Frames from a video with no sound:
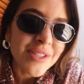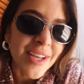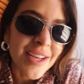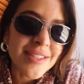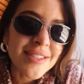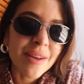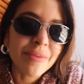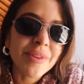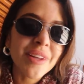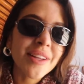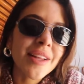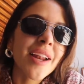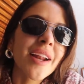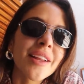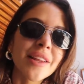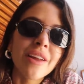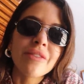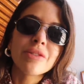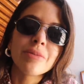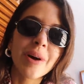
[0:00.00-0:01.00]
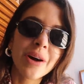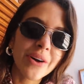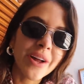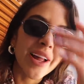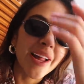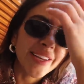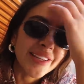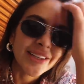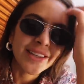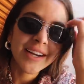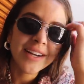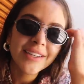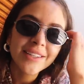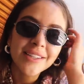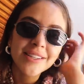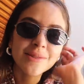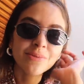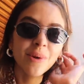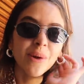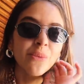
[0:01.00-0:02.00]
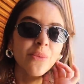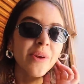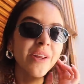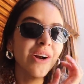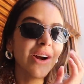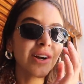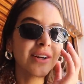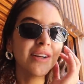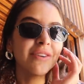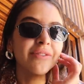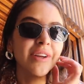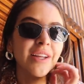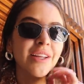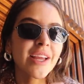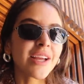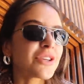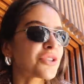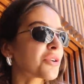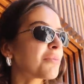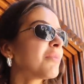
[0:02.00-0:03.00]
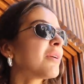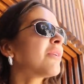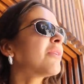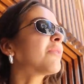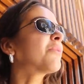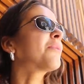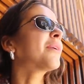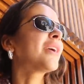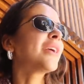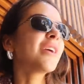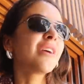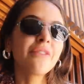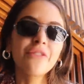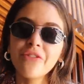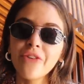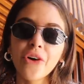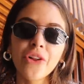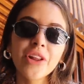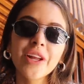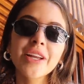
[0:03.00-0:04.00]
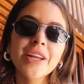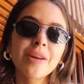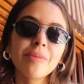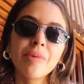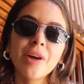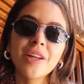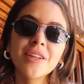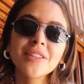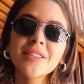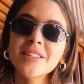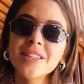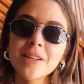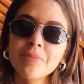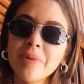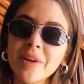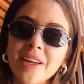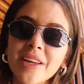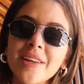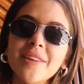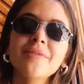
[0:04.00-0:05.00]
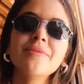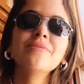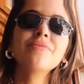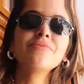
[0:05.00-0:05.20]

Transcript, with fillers: say something that I love about Henny and I is when we are on vacation mode, we fully commit to the bit.